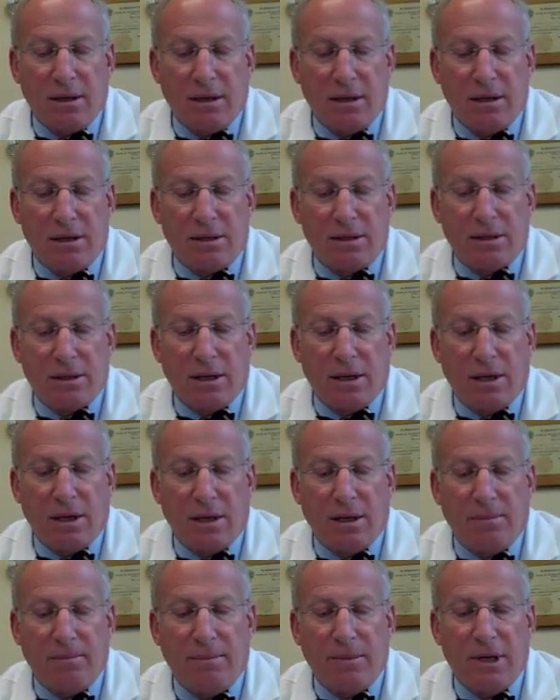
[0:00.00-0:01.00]
It
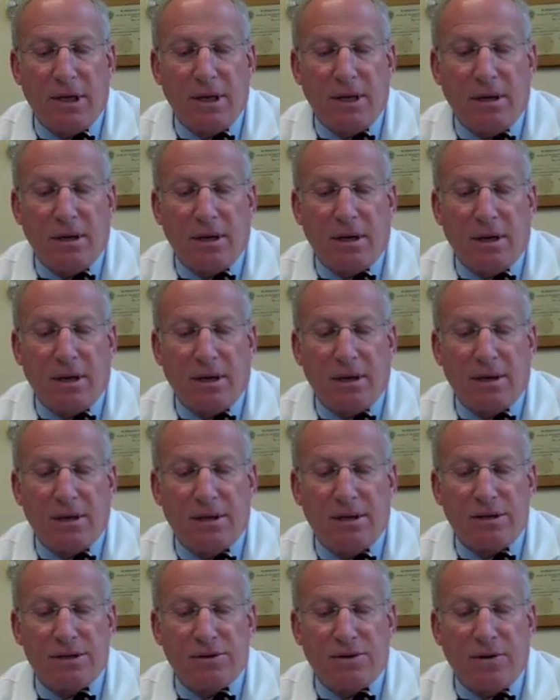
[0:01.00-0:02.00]

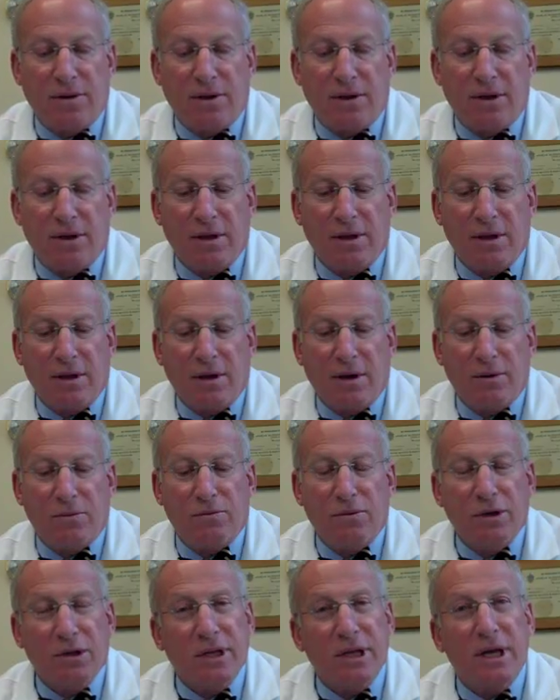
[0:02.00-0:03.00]
is
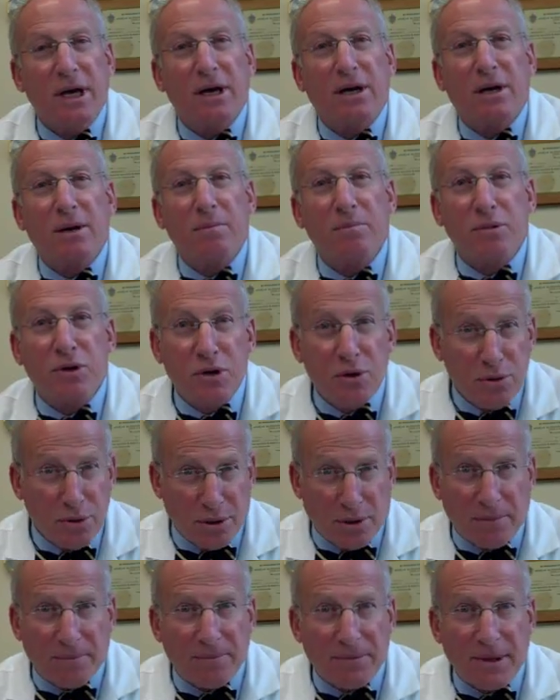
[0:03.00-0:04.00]
really a
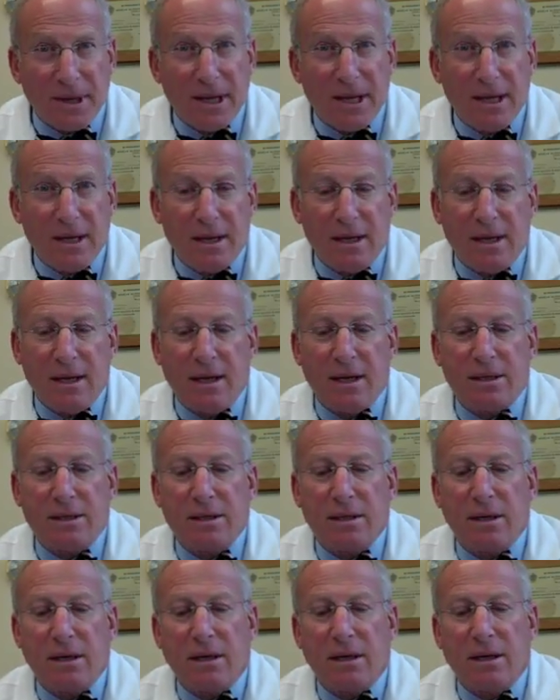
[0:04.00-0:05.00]
computer.
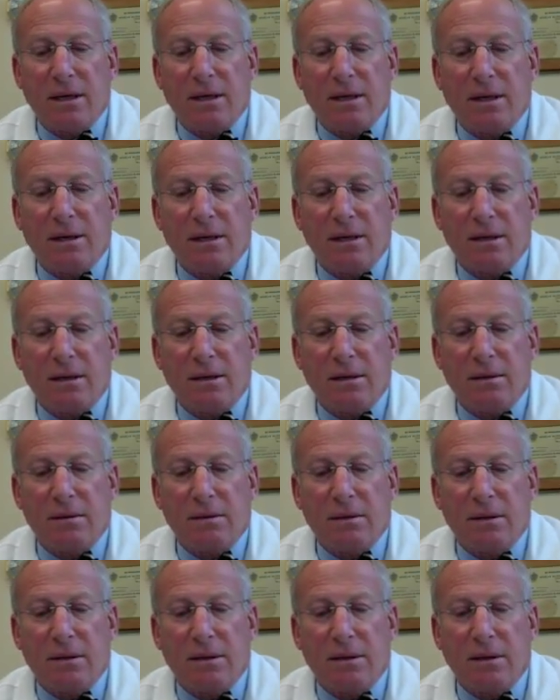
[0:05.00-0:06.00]
It
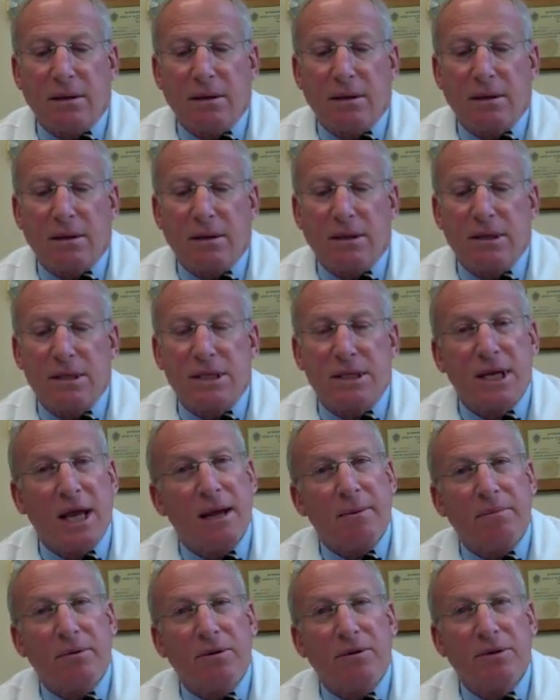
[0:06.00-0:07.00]
can
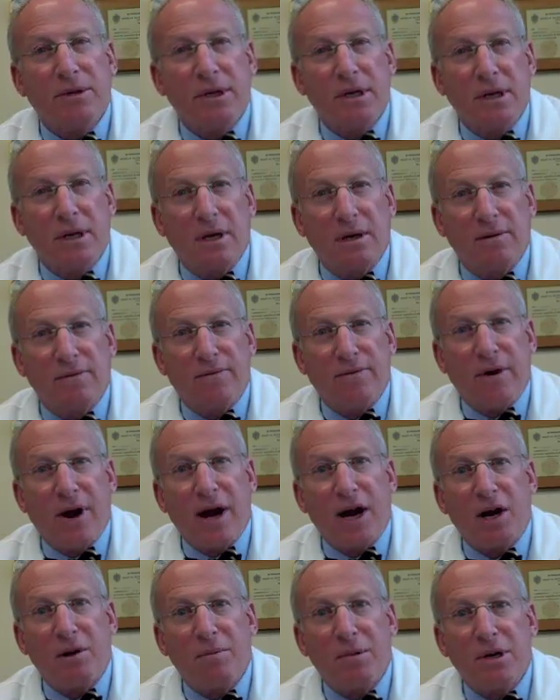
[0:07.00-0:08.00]
sample the
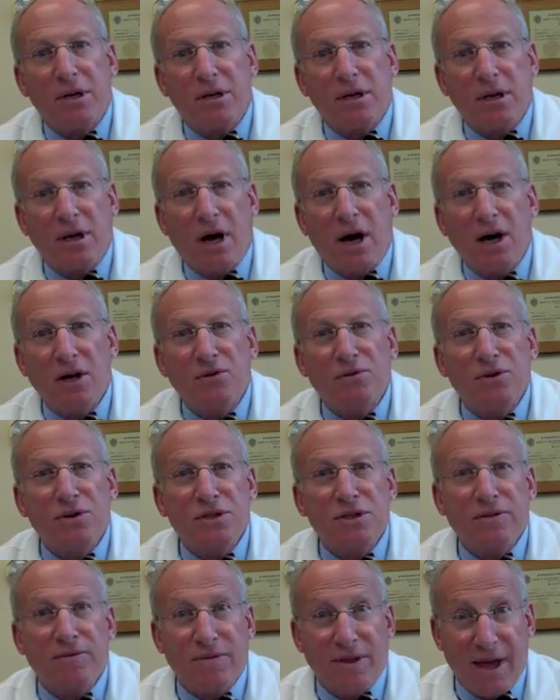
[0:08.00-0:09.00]
environment
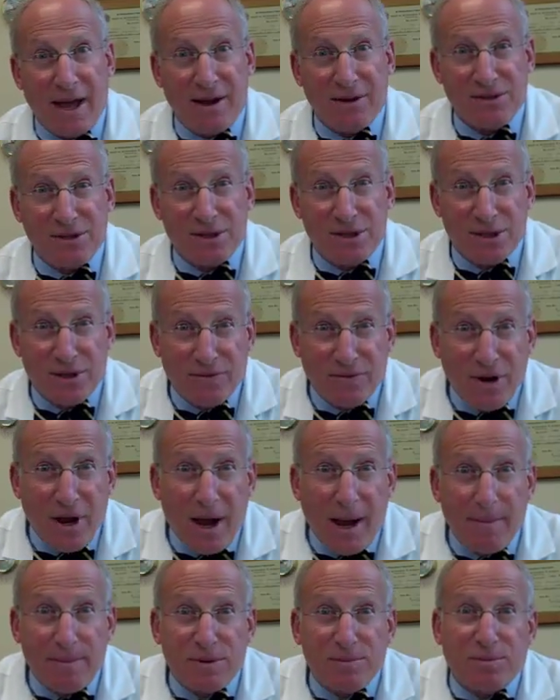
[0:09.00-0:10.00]
hundreds of thousands of
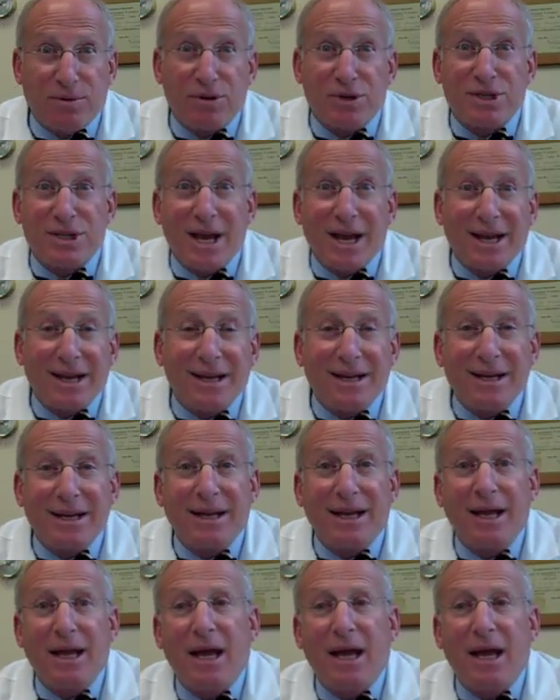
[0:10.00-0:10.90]
times per second.